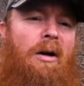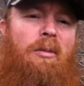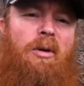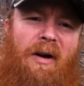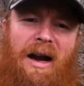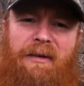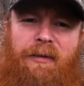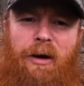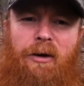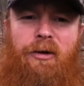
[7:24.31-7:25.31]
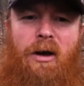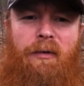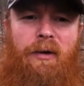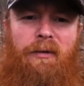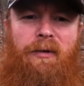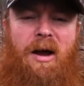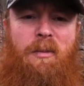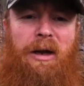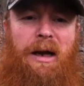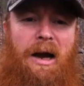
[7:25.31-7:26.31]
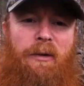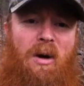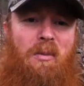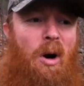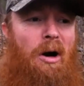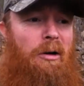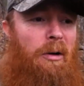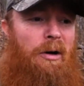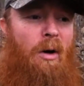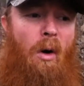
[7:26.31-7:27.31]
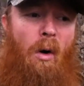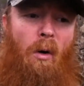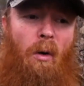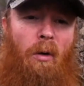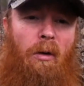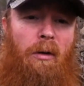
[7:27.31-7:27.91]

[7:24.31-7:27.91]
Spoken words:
providing for yourself and your family, either in part or in whole,